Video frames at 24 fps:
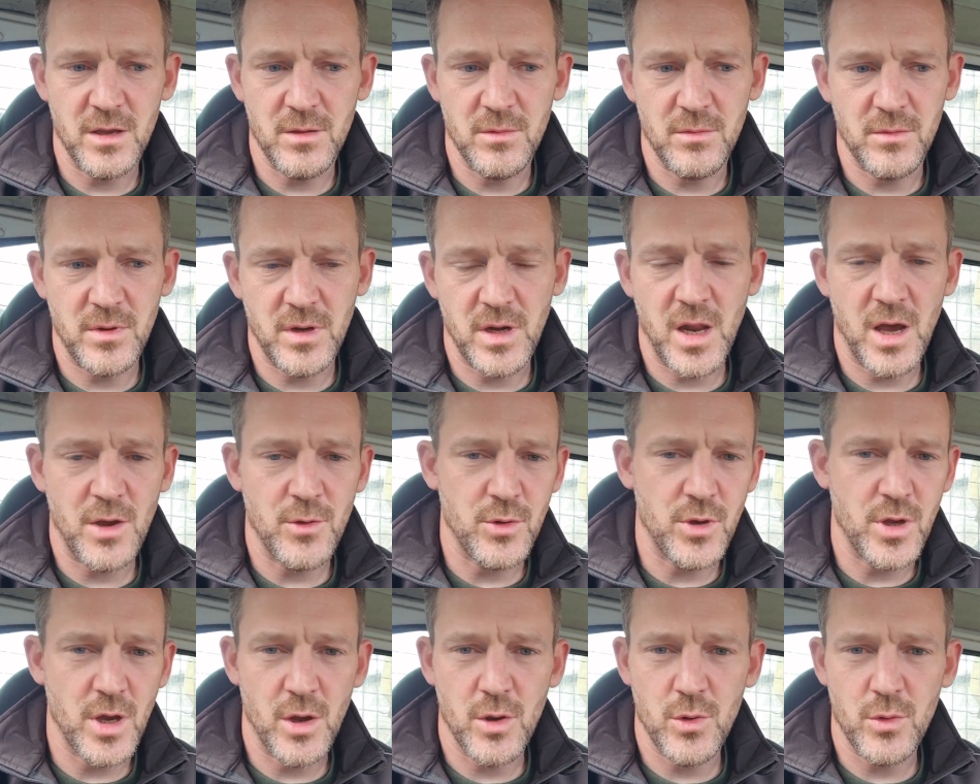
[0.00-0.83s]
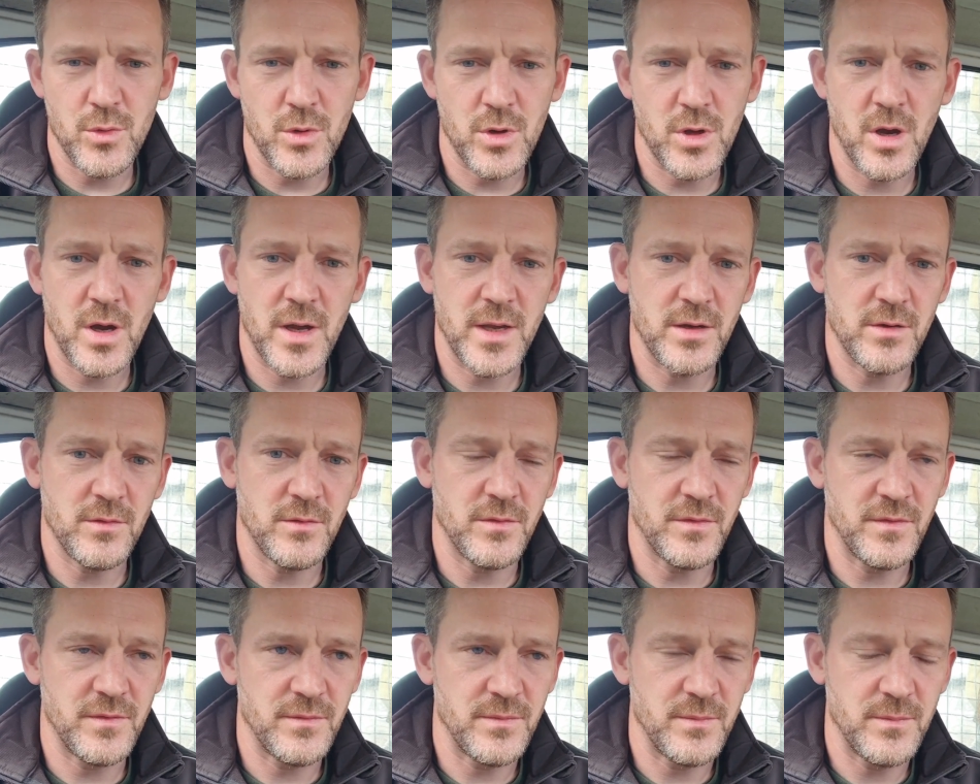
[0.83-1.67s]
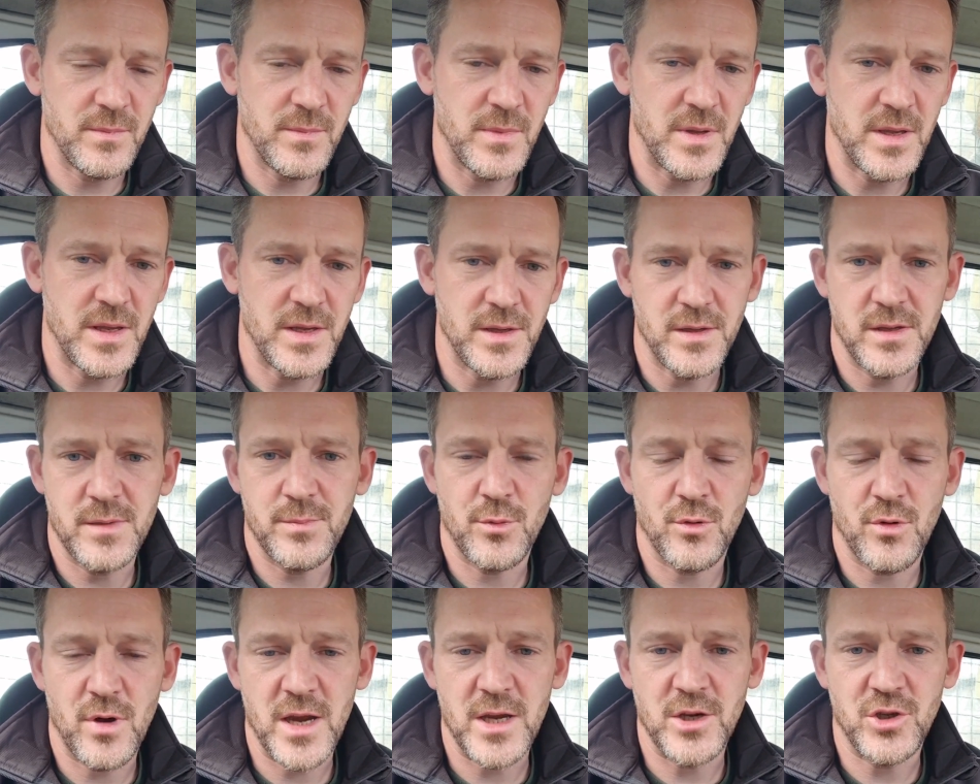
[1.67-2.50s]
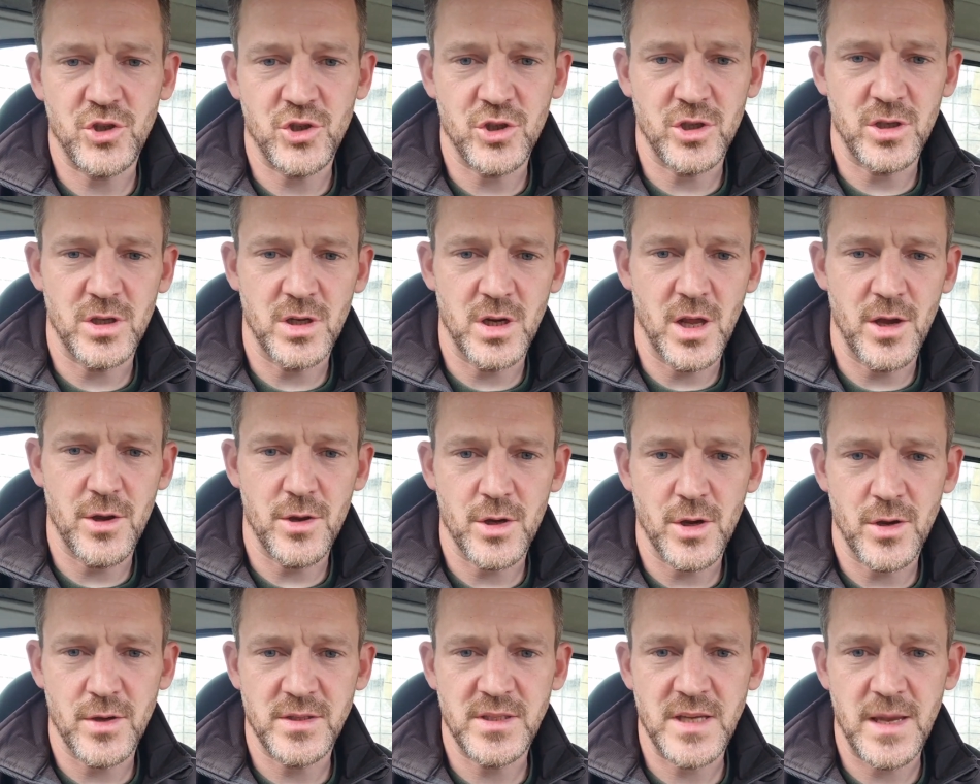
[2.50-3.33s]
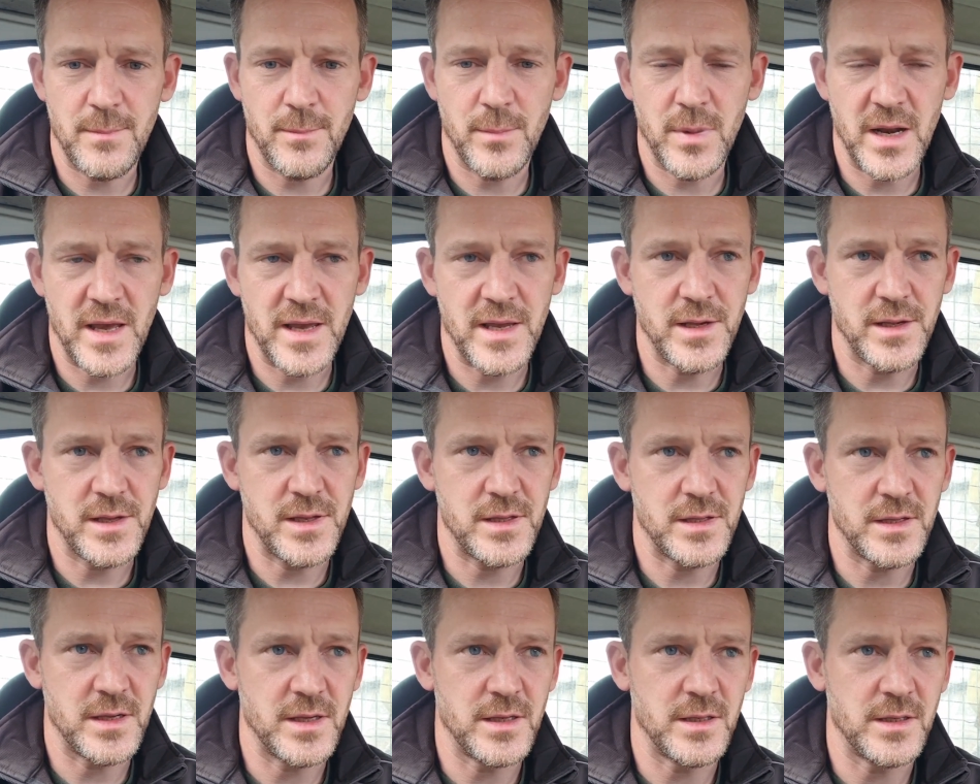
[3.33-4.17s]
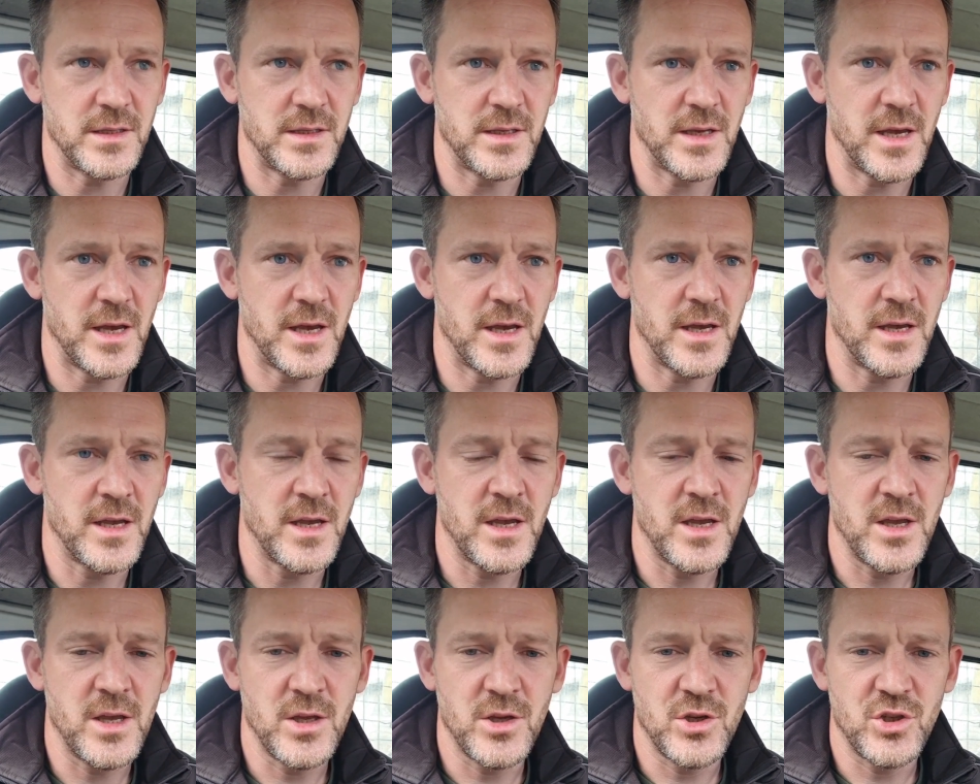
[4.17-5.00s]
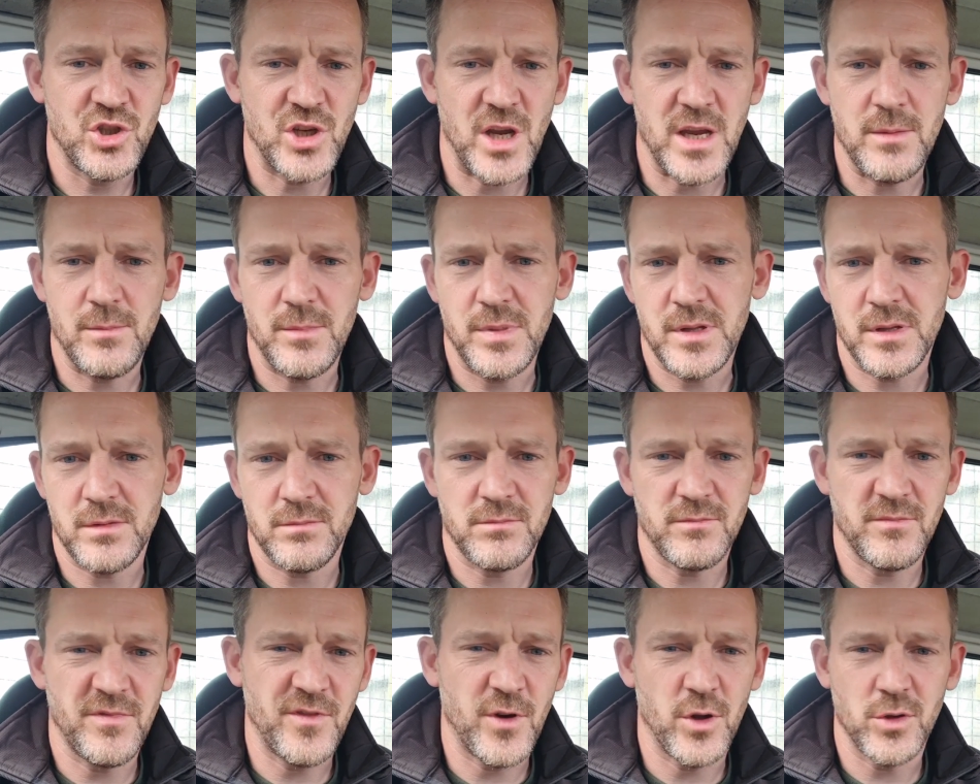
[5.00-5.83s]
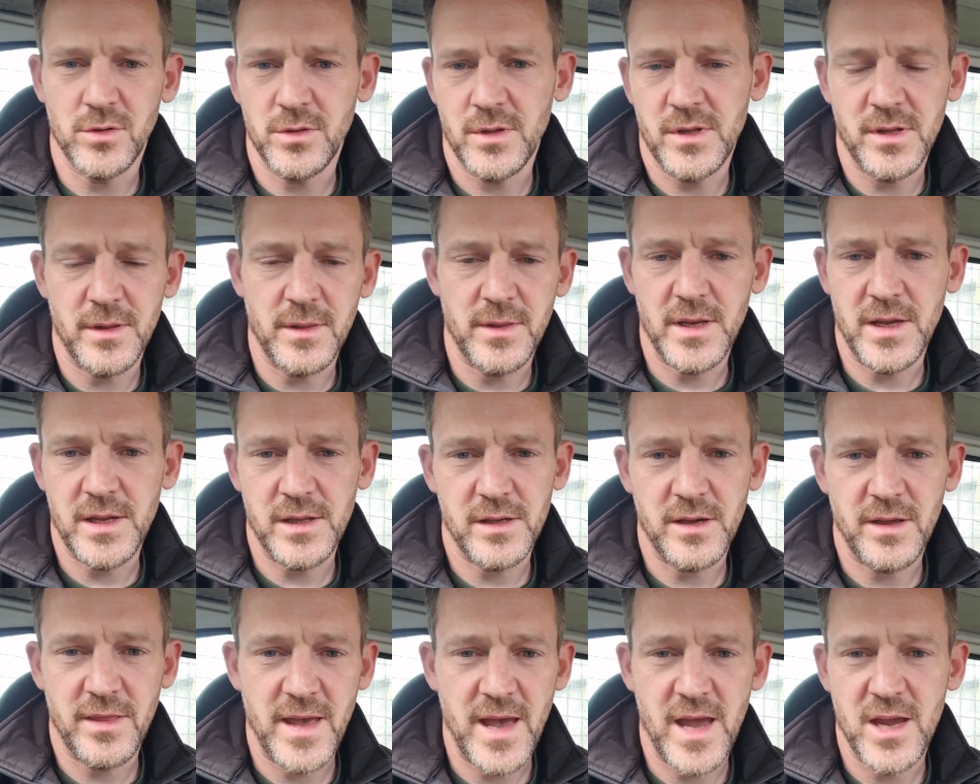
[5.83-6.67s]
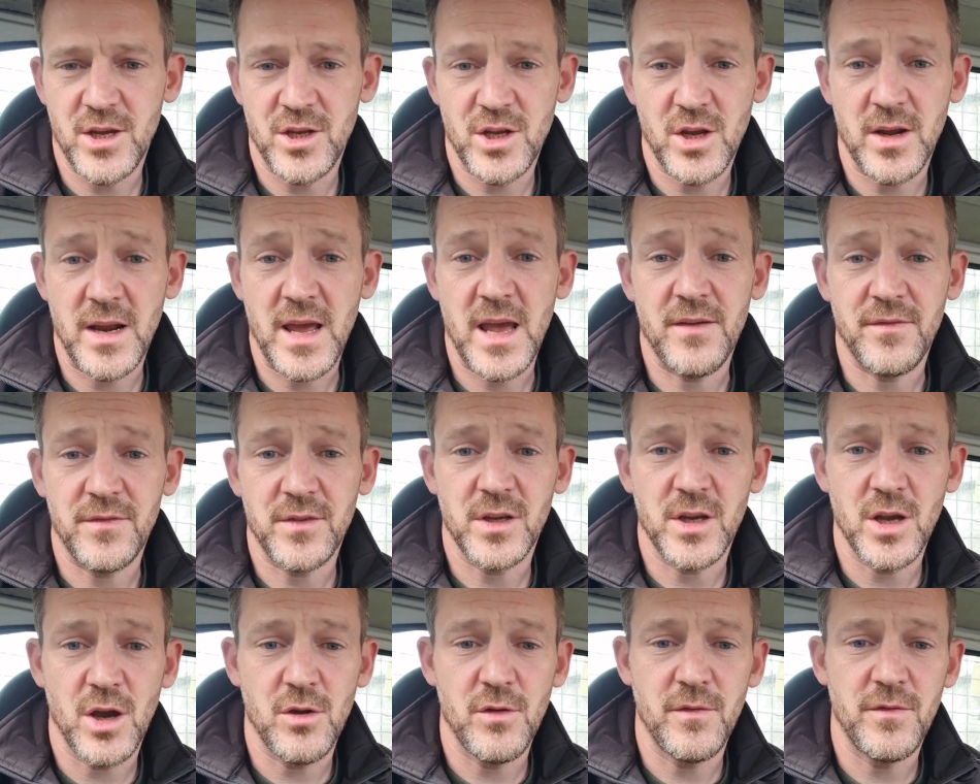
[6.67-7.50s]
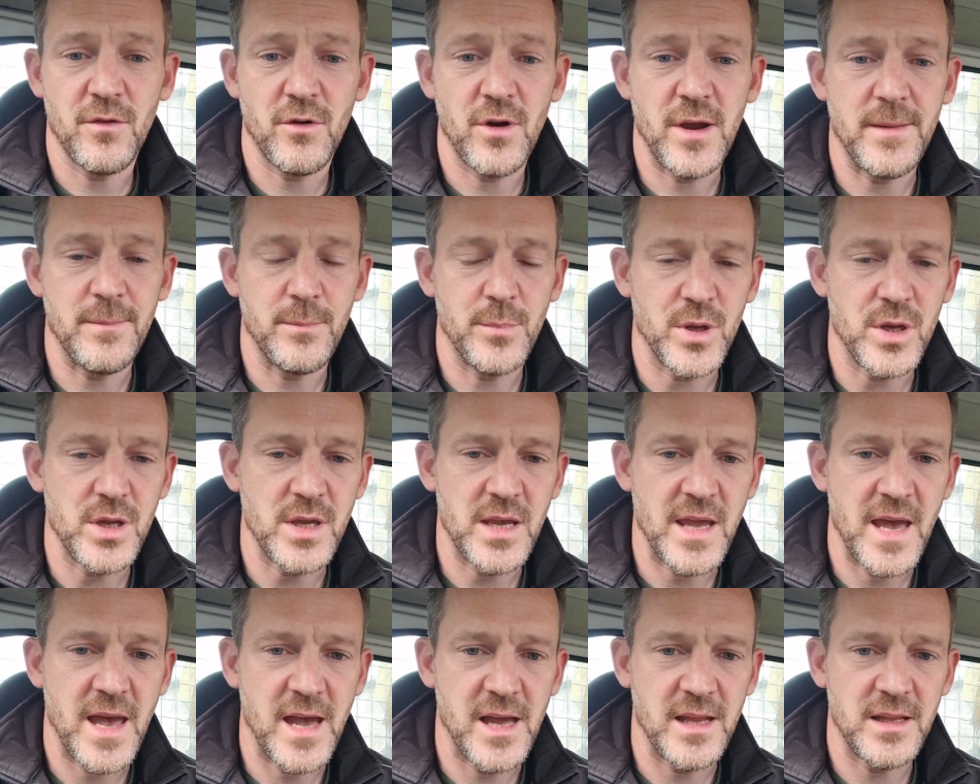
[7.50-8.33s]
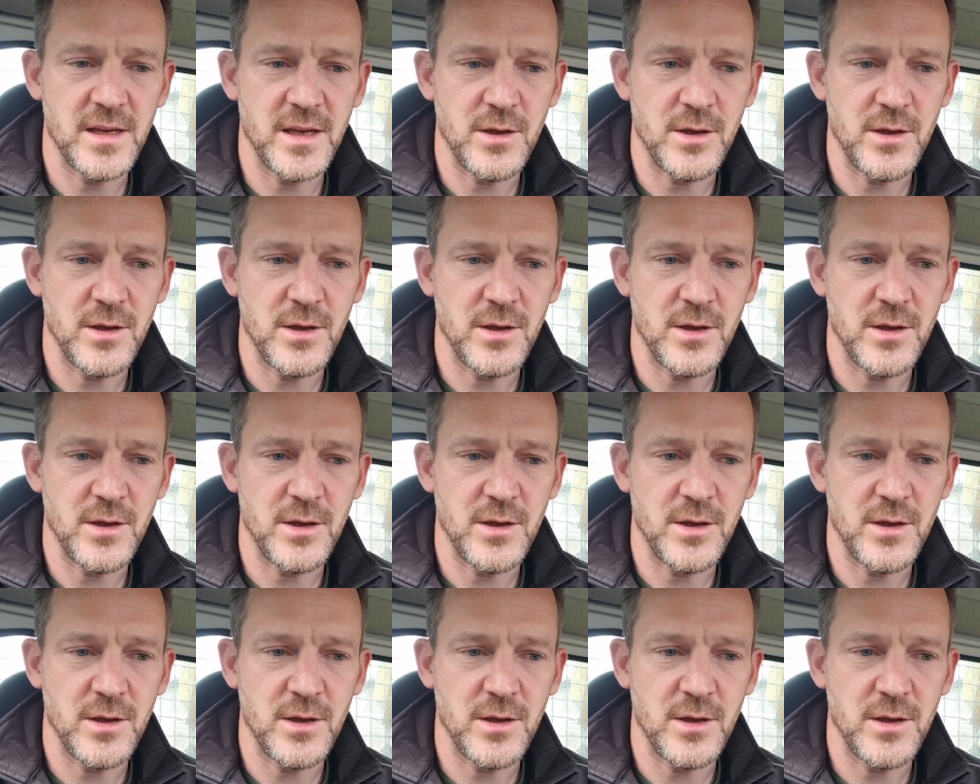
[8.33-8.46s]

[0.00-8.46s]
logo kind of inspiration, logo templates and shapes and fonts and things like that. You don't have to go for it, but you can.